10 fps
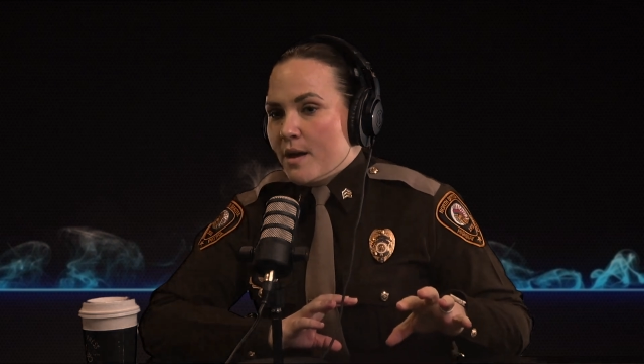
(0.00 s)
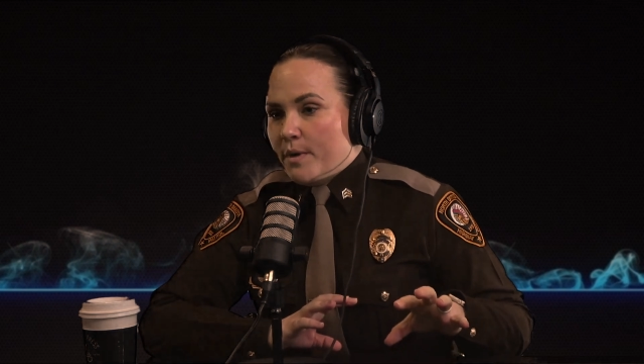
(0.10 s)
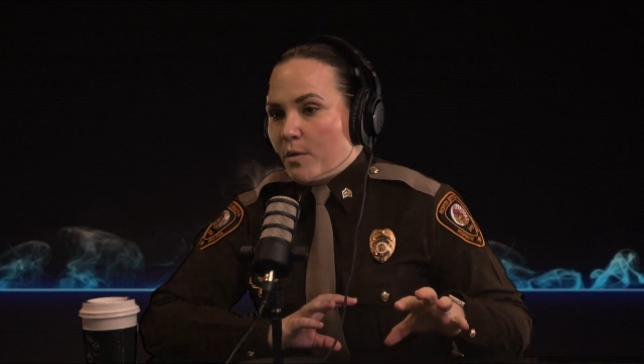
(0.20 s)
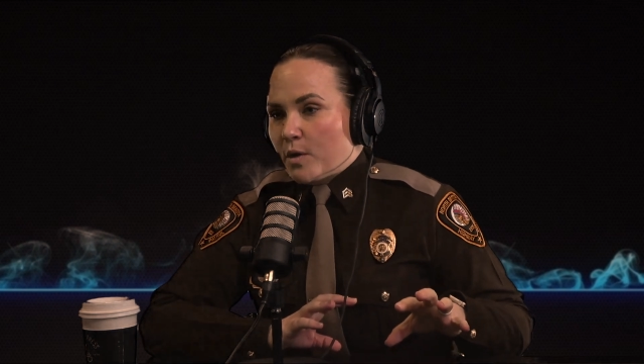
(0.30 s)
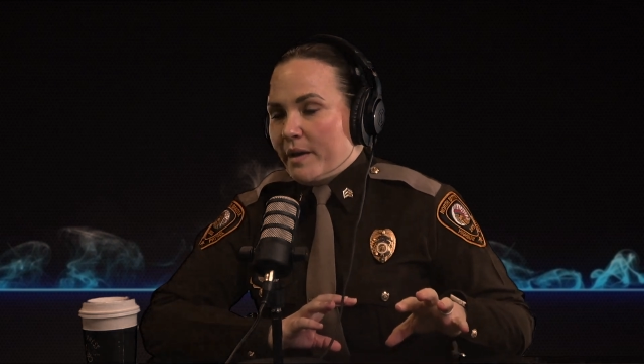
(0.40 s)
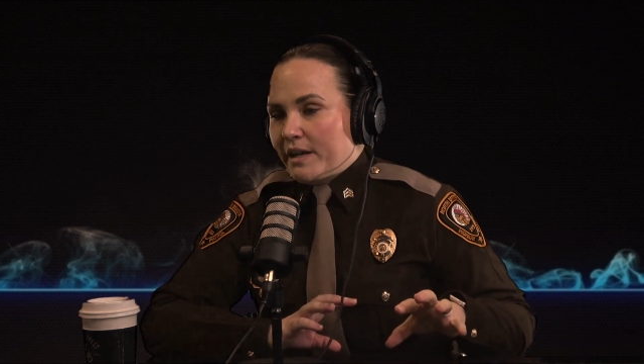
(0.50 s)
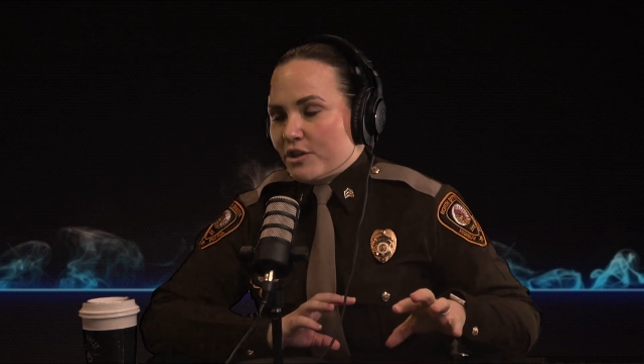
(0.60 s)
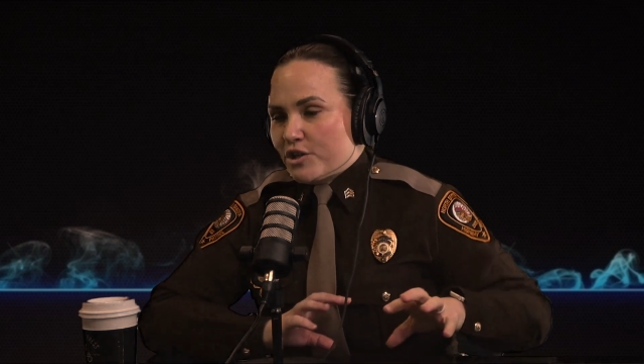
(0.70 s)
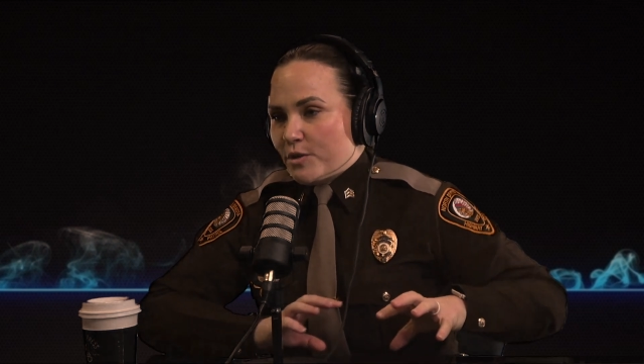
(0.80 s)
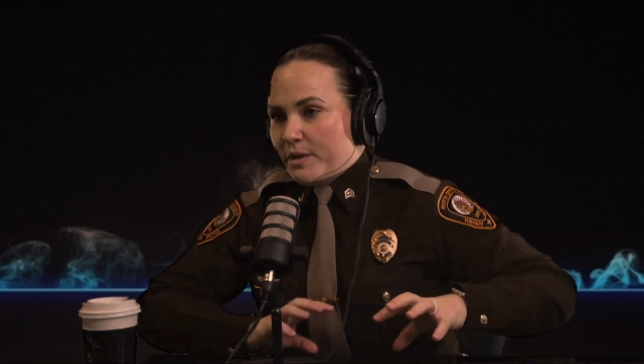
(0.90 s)
but we're making
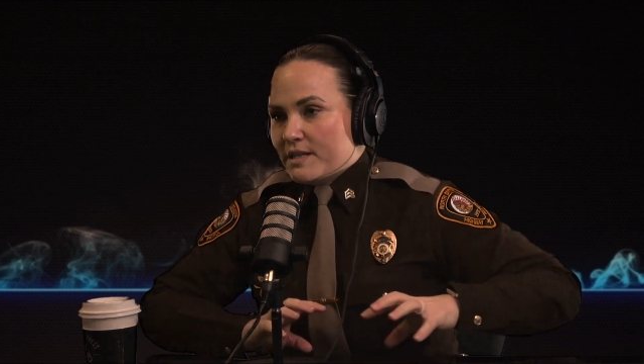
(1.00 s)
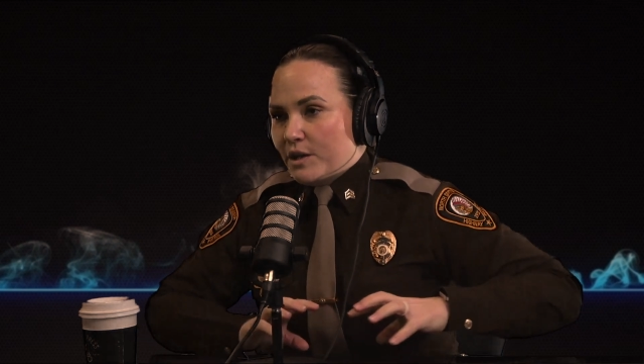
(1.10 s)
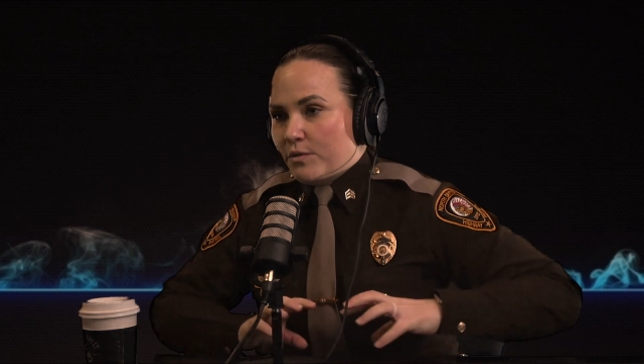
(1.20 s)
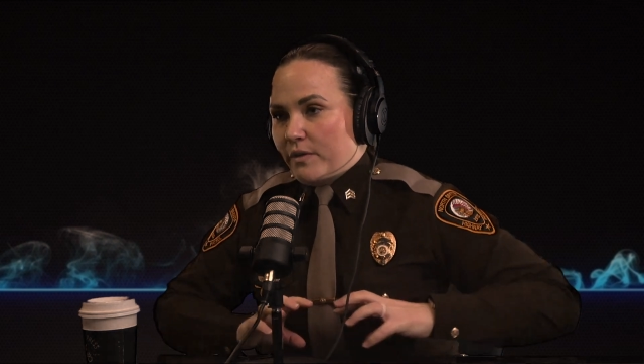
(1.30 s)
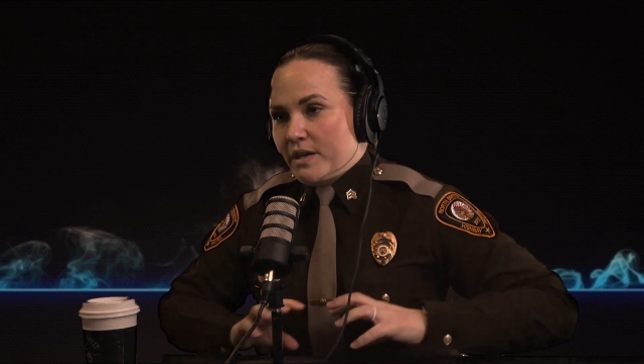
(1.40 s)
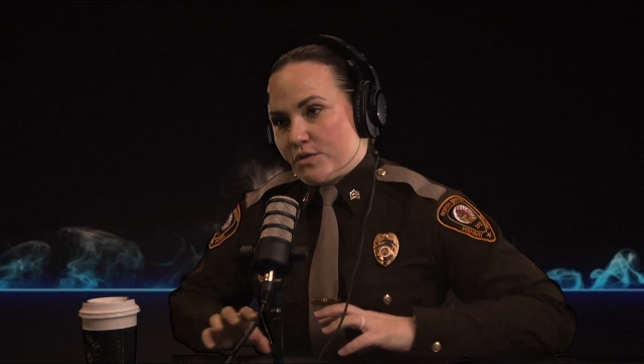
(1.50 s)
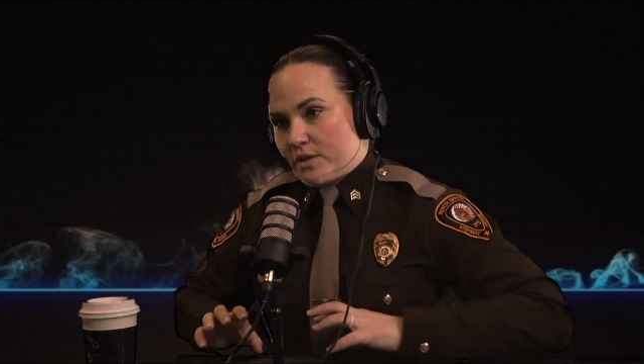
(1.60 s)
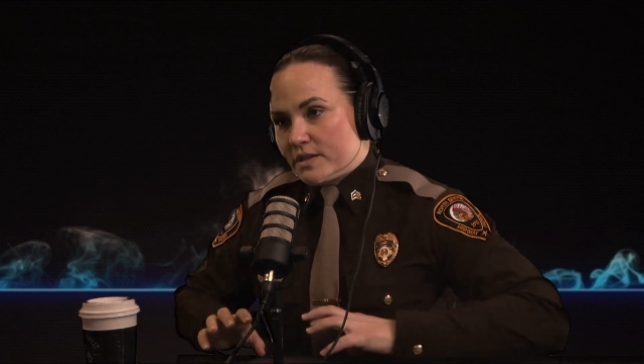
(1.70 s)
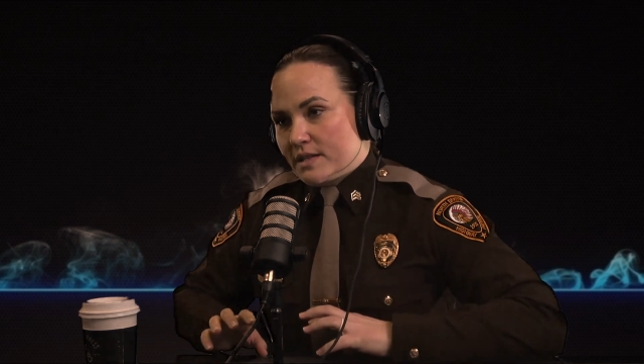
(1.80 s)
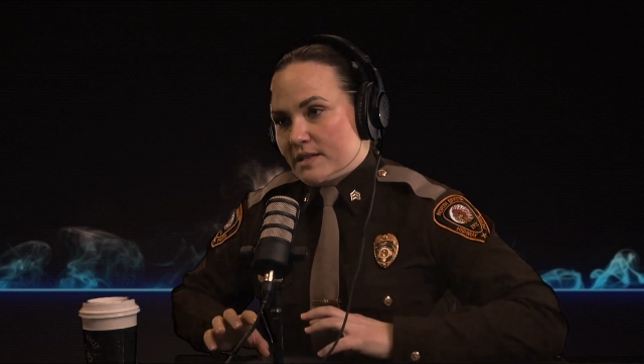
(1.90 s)
sure we sink
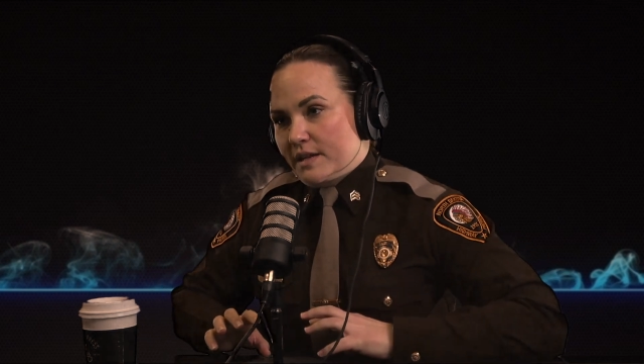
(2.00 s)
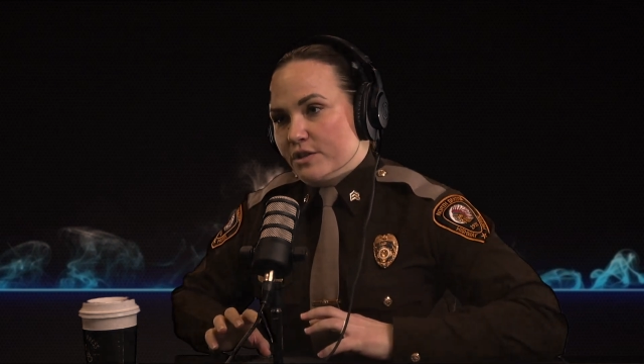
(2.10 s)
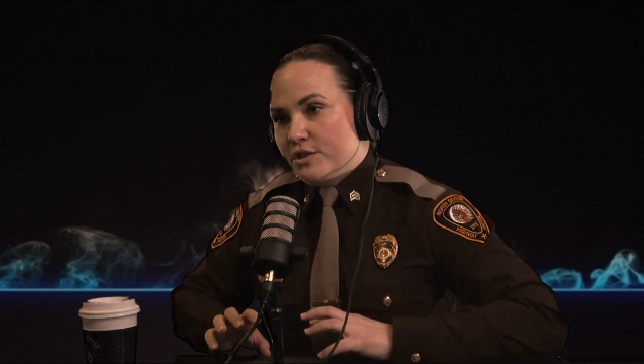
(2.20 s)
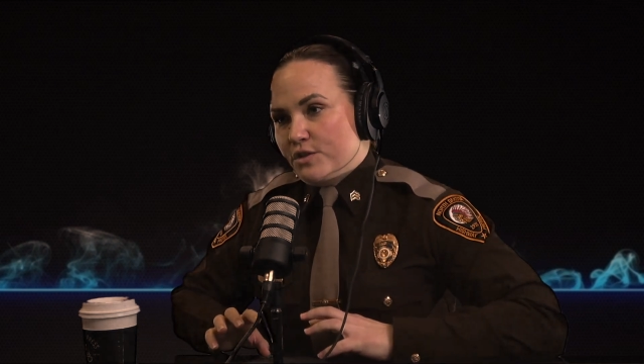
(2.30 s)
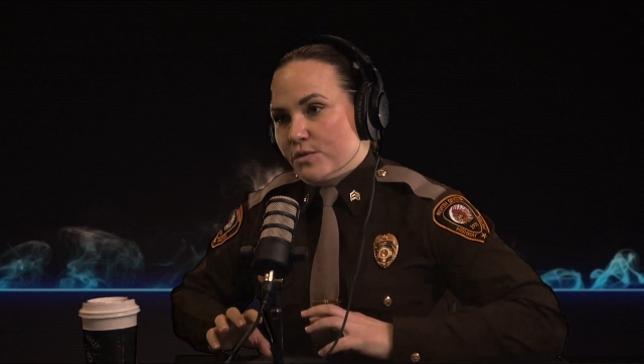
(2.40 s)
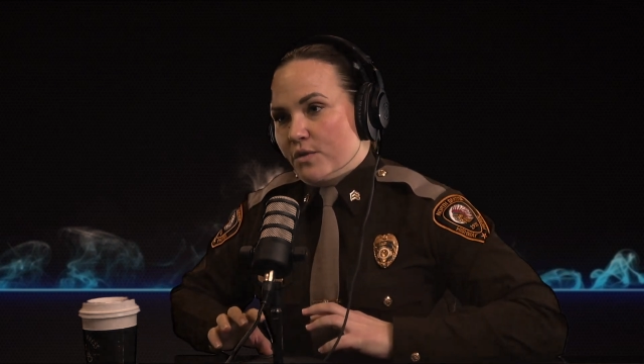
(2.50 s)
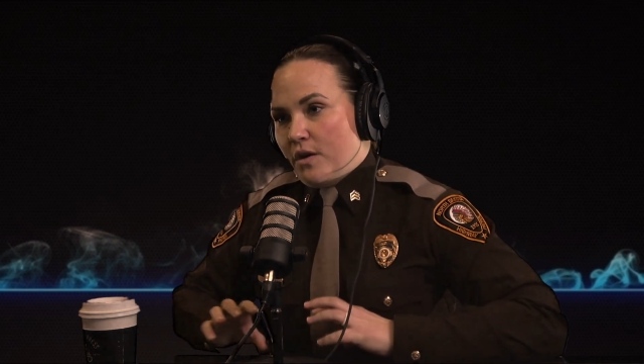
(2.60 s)
resources into